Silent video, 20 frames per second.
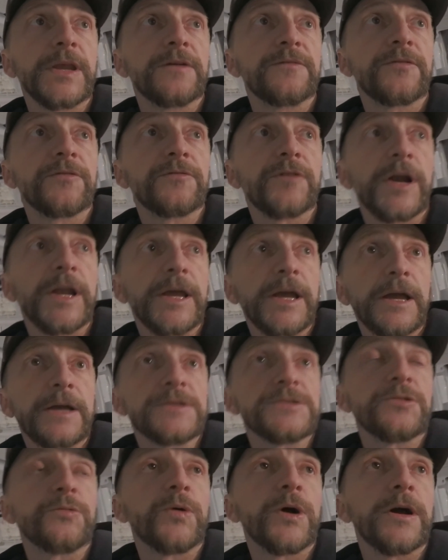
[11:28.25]
running
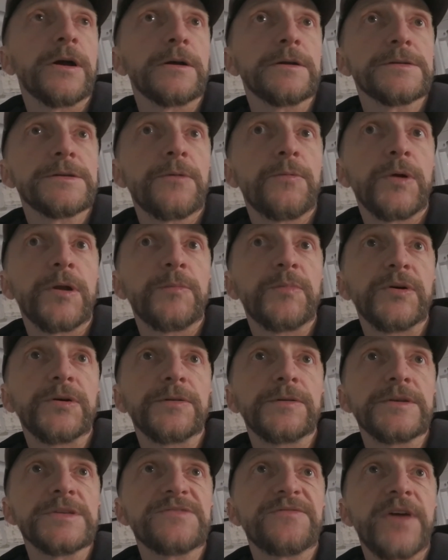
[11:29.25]
extra wires. I want to
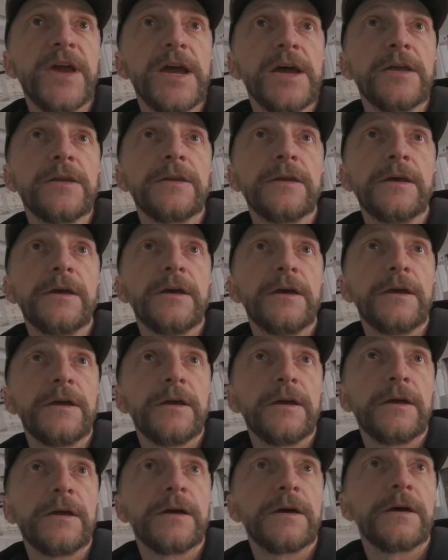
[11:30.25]
build this van
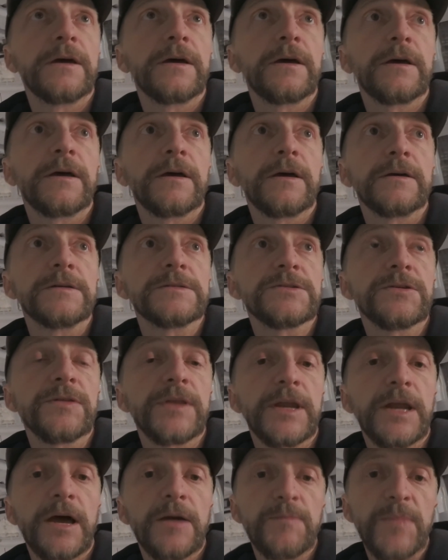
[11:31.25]
so
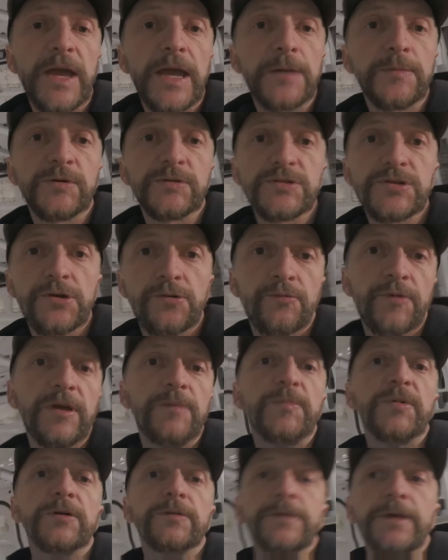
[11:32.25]
that I'm able to
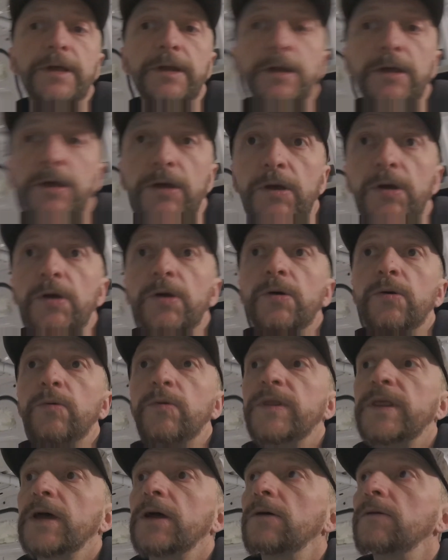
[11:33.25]
rebuild it
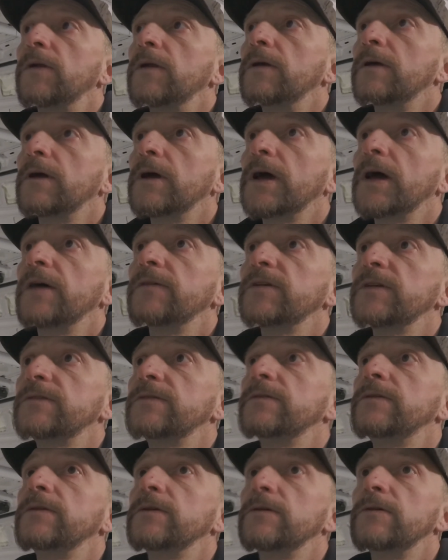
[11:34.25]
without having
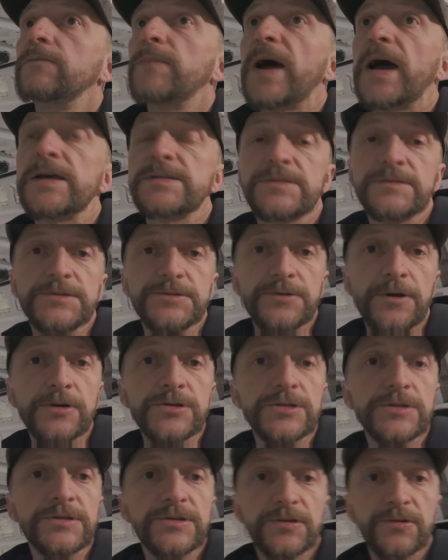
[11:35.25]
to do mass
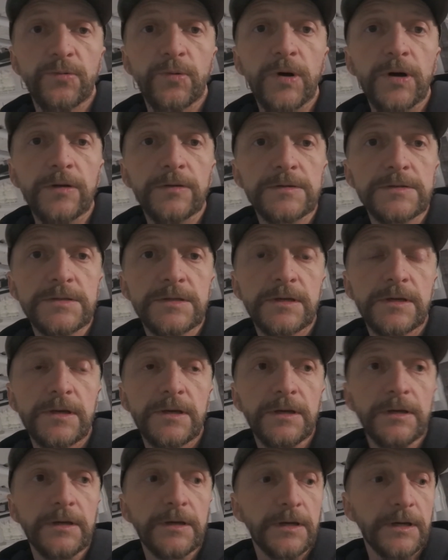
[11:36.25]
destruction to the walls,
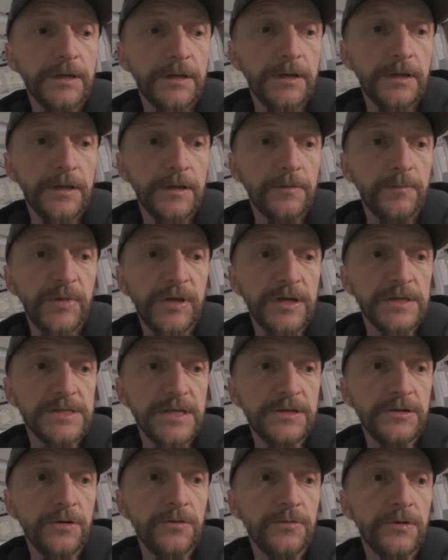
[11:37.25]
because
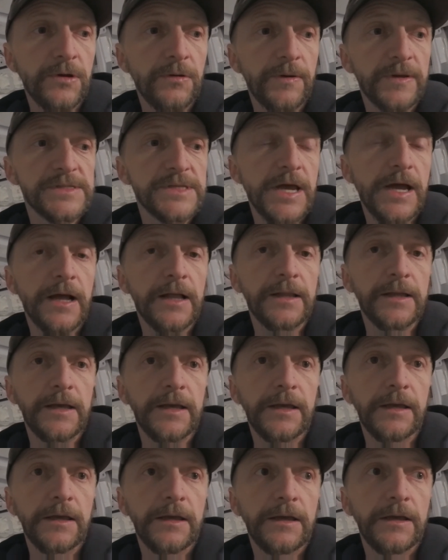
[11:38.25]
I don't know
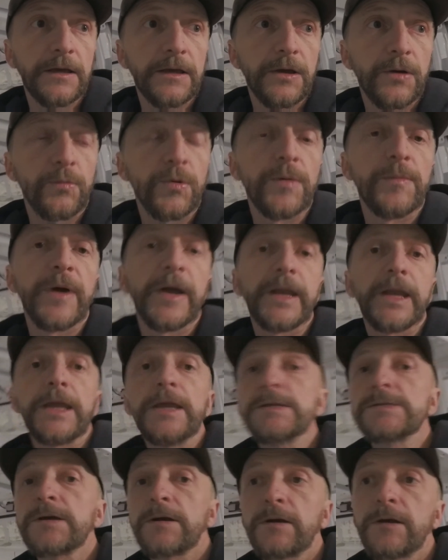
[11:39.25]
exactly what my
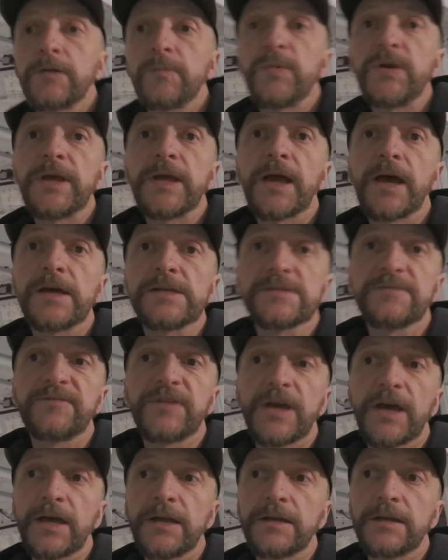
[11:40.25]
needs are going to be as of
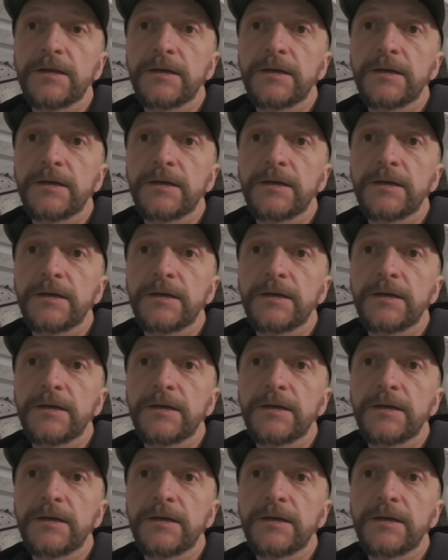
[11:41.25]
yet.